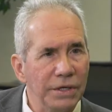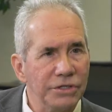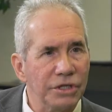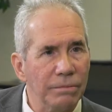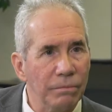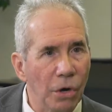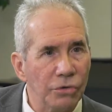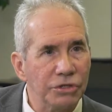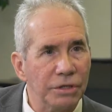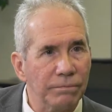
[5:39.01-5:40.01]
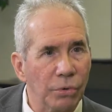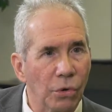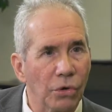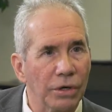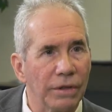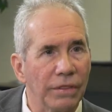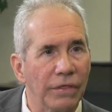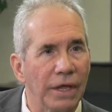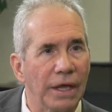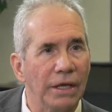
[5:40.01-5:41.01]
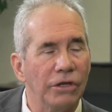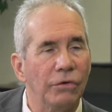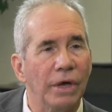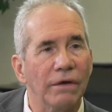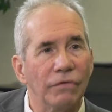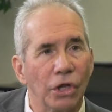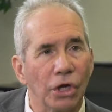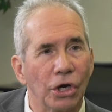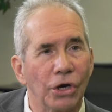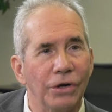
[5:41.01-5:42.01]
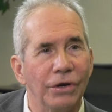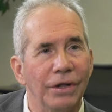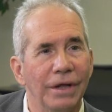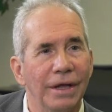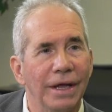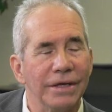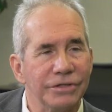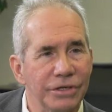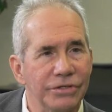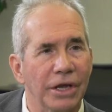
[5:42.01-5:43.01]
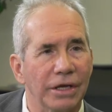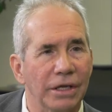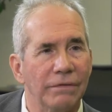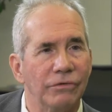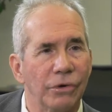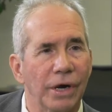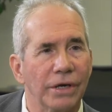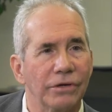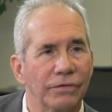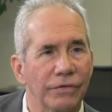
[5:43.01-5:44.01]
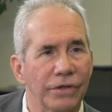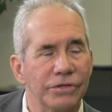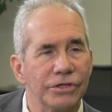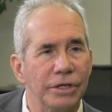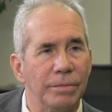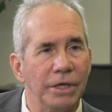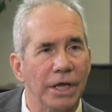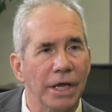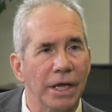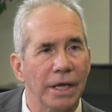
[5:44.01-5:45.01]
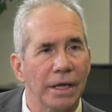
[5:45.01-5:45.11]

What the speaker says: is the most important thing you have learned as executive director for the CBA?